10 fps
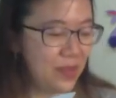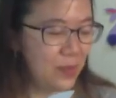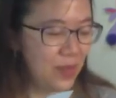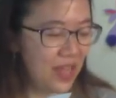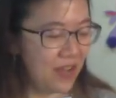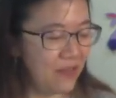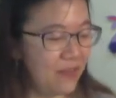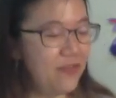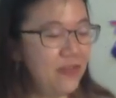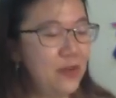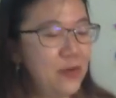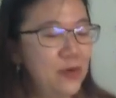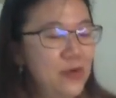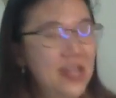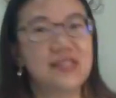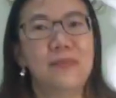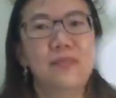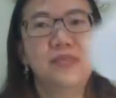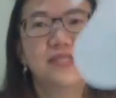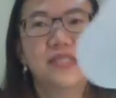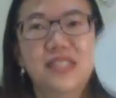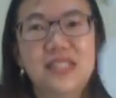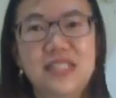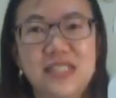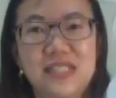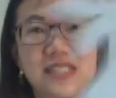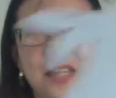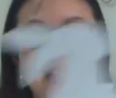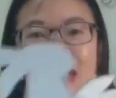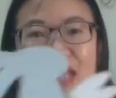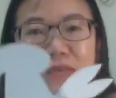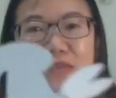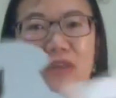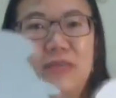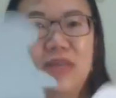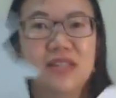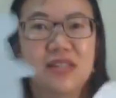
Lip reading: We have few examples. This is the standing type of rabbit.